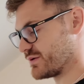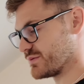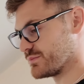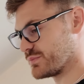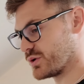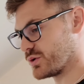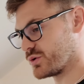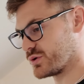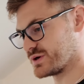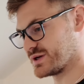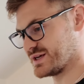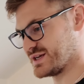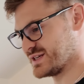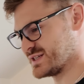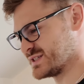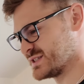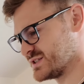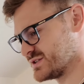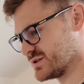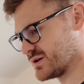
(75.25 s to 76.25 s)
important it
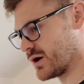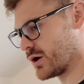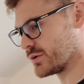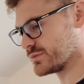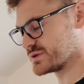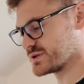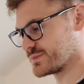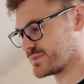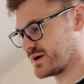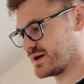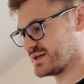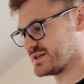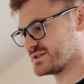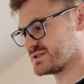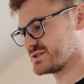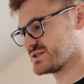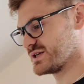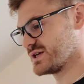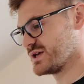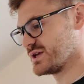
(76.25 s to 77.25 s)
is to
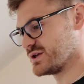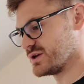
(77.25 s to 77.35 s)
optimize,